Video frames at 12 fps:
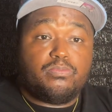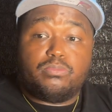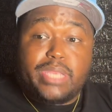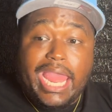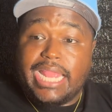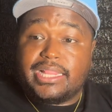
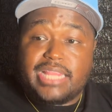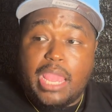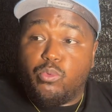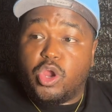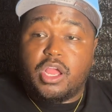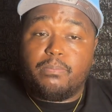like they
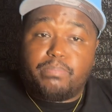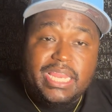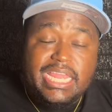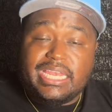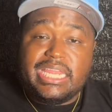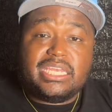were
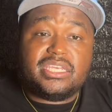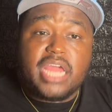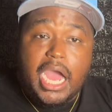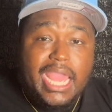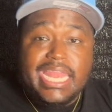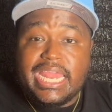completely
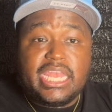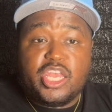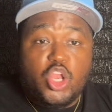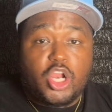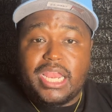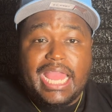it didn't
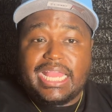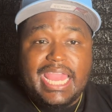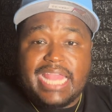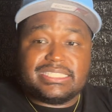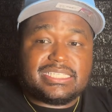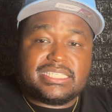look like
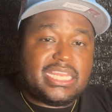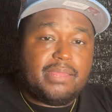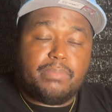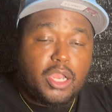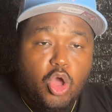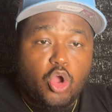Kansas City
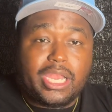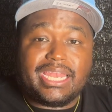belonged there.